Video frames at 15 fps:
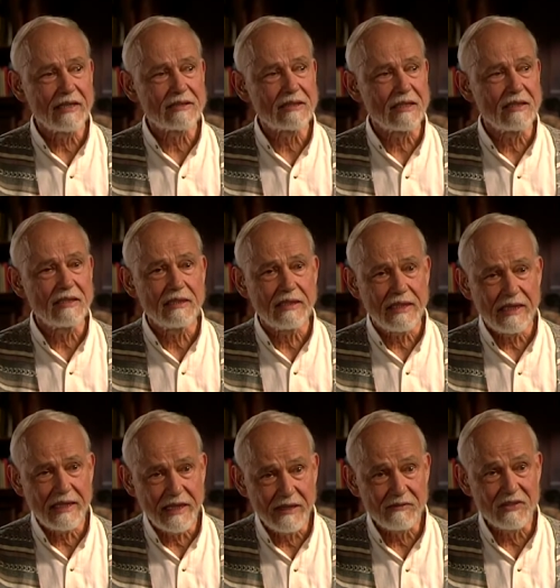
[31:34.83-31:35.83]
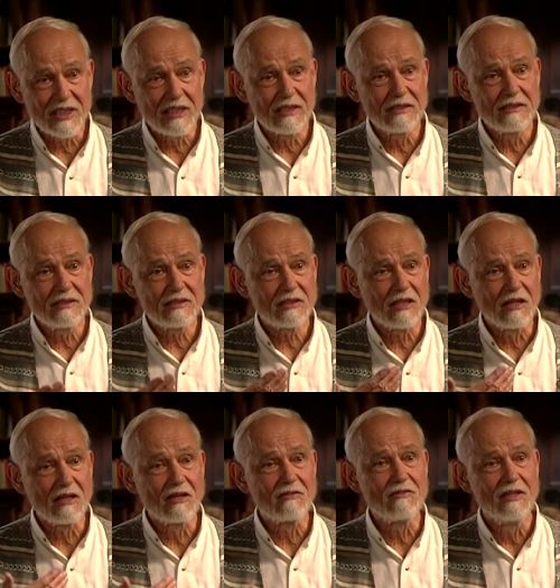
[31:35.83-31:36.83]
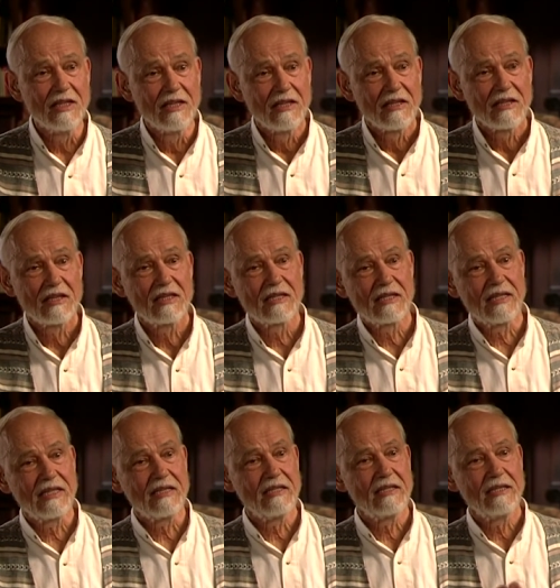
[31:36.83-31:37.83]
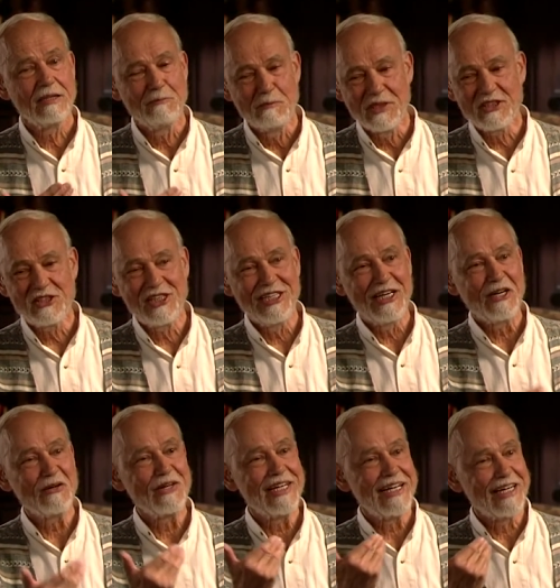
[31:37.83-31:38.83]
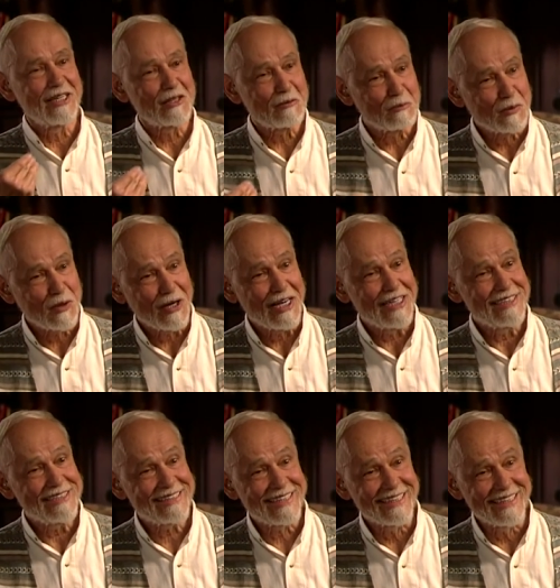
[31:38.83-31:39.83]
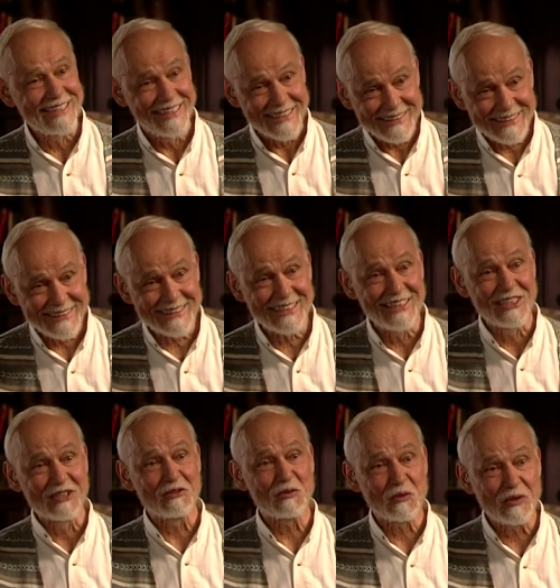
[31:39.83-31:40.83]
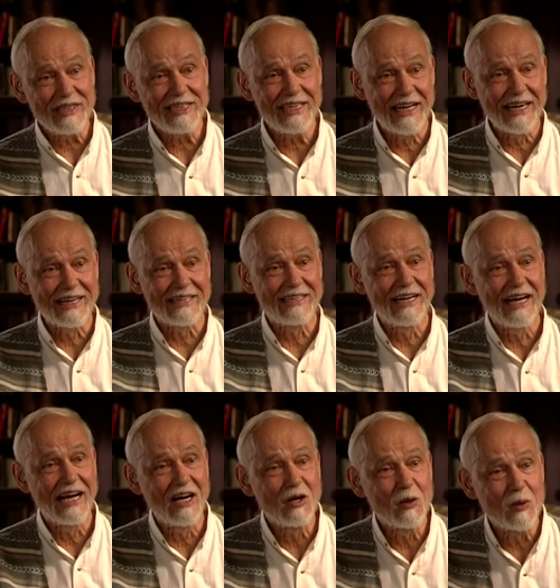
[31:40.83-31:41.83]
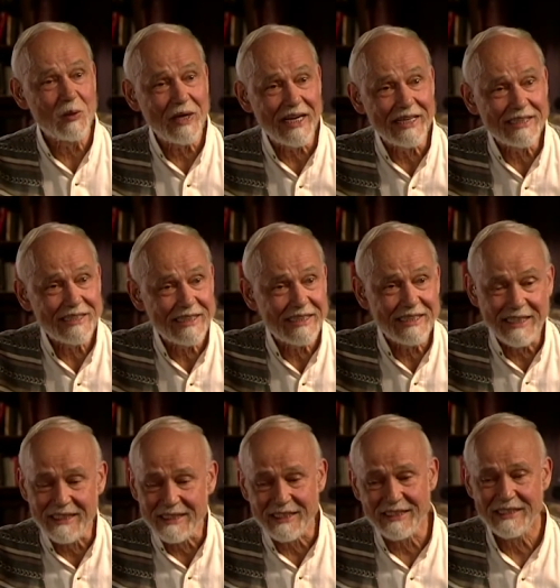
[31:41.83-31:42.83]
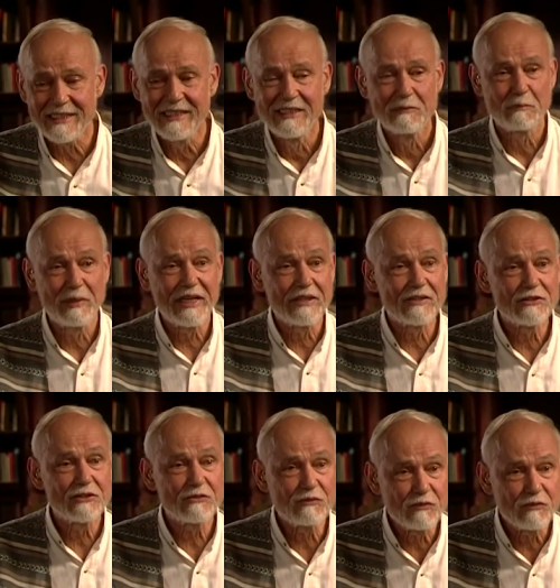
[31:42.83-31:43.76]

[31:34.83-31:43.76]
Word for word: as an evidence of the missionary enterprise to this country and how it uh, bears